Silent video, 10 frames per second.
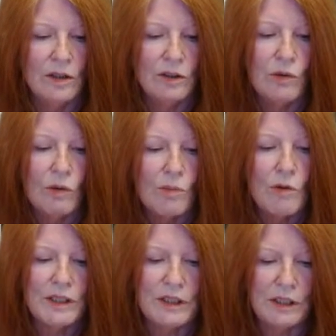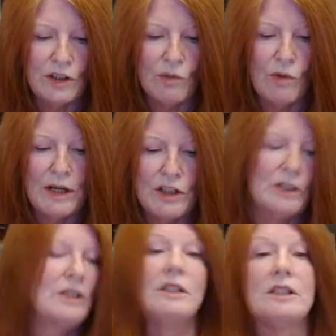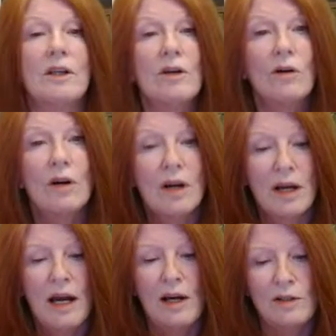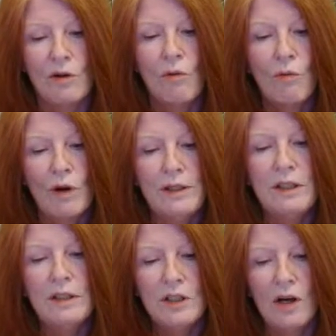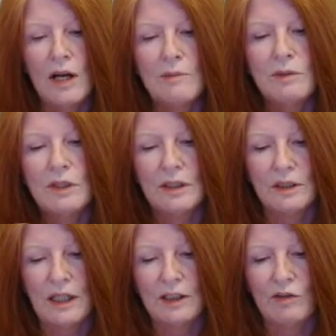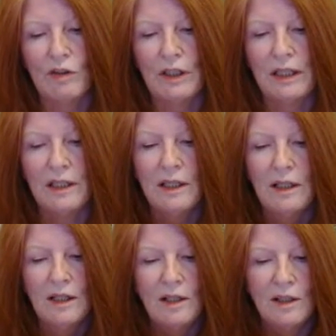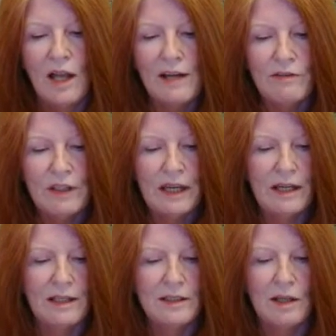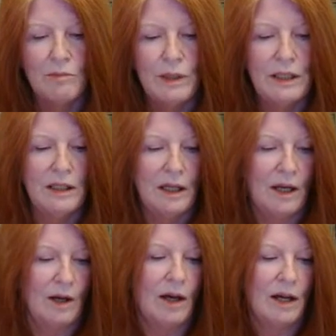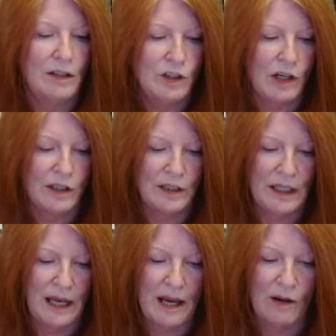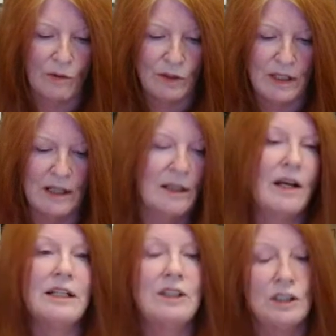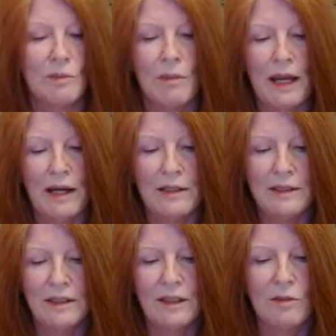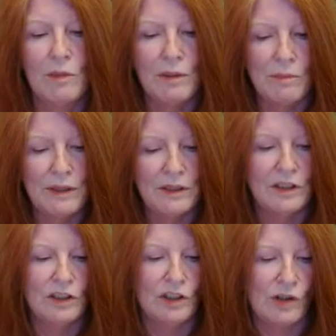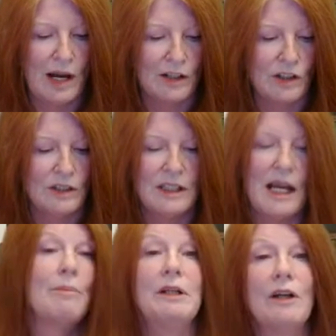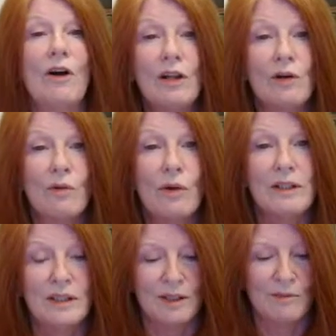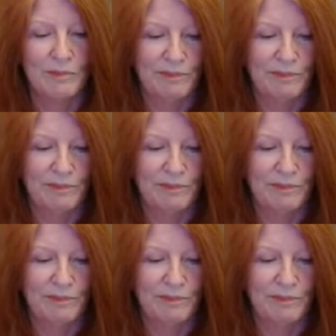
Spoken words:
two or more situations at one time successfully. Life can be a juggling act with deadlines, demands, commitments, distractions happening all at once.